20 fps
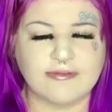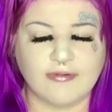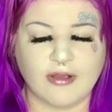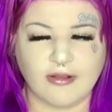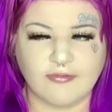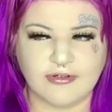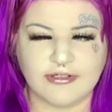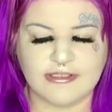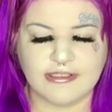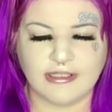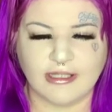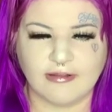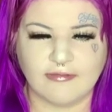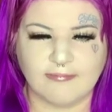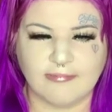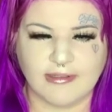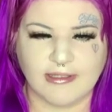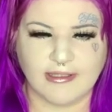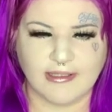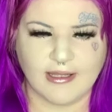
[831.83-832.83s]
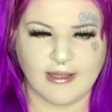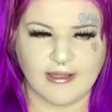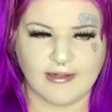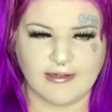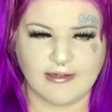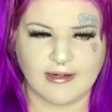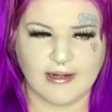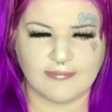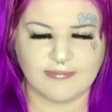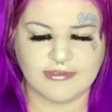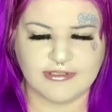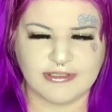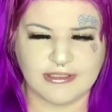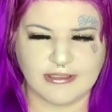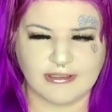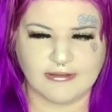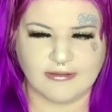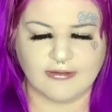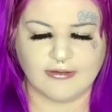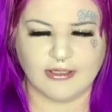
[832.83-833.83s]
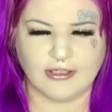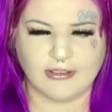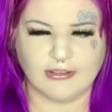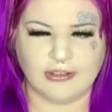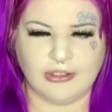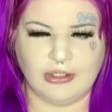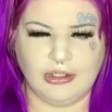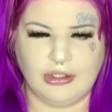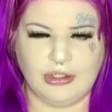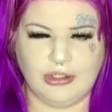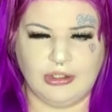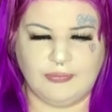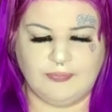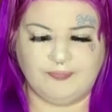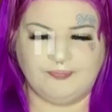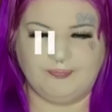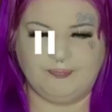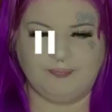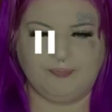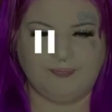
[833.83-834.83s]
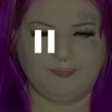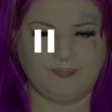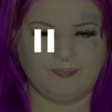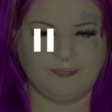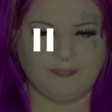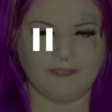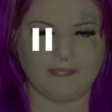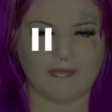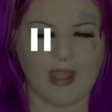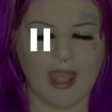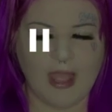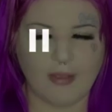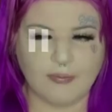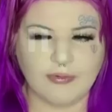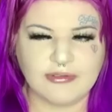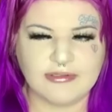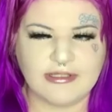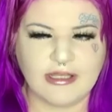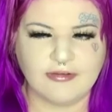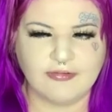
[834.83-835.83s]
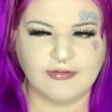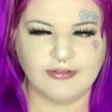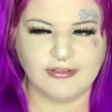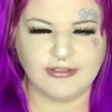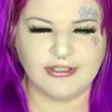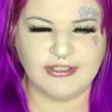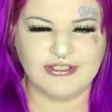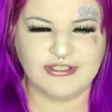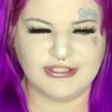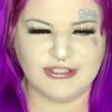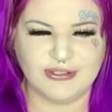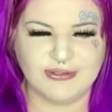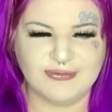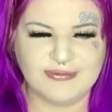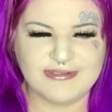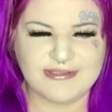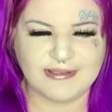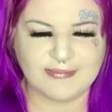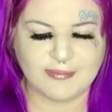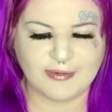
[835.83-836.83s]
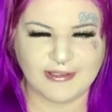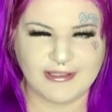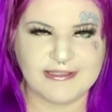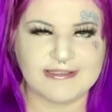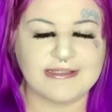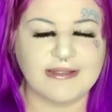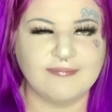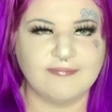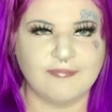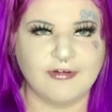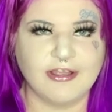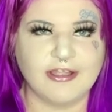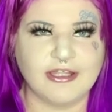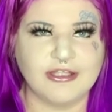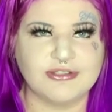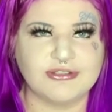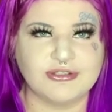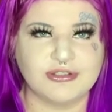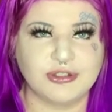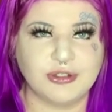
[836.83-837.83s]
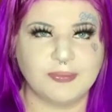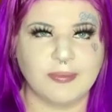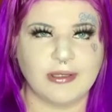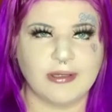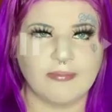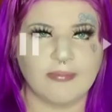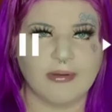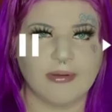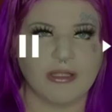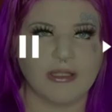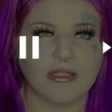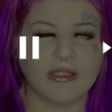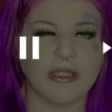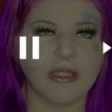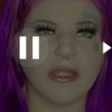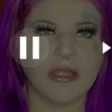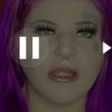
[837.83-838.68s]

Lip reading: have offered to give me a gun, and I'm just sitting there like, I will definitely shoot someone because I'm fucking stupid, but